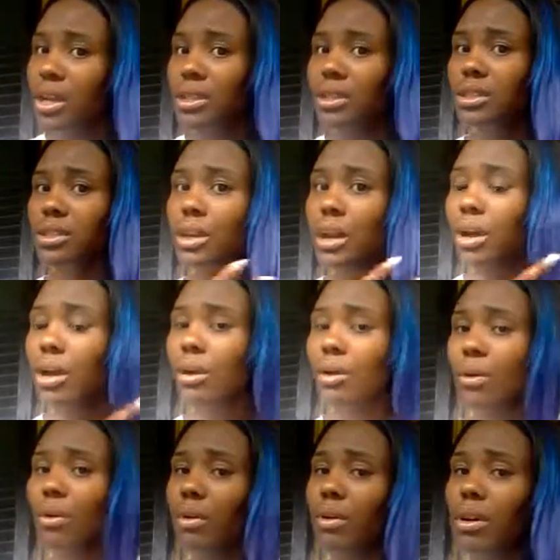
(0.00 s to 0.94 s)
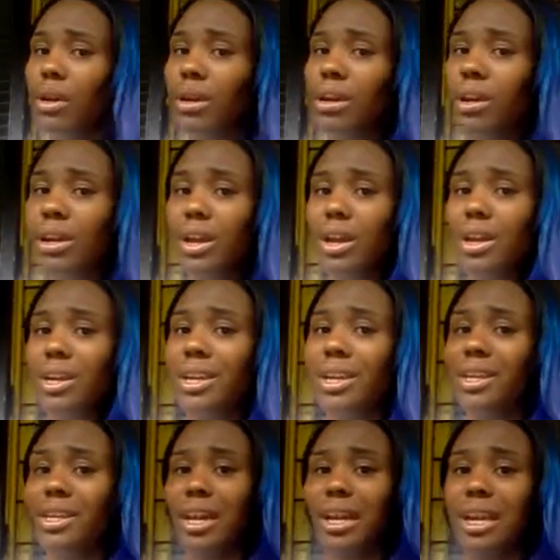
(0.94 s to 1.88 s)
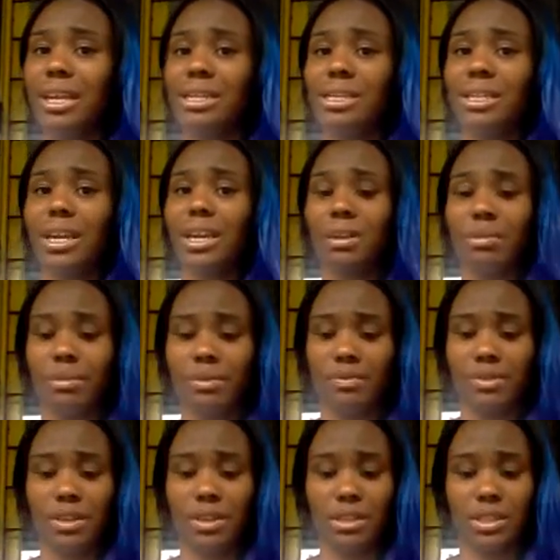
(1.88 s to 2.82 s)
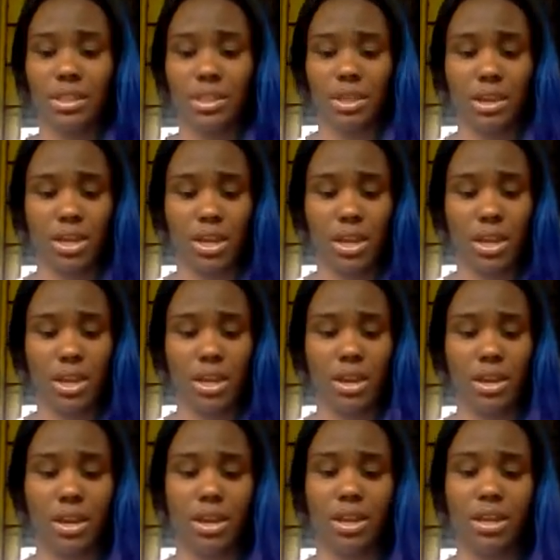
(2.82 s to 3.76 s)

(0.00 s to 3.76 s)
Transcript: So again, like I say, with this hair,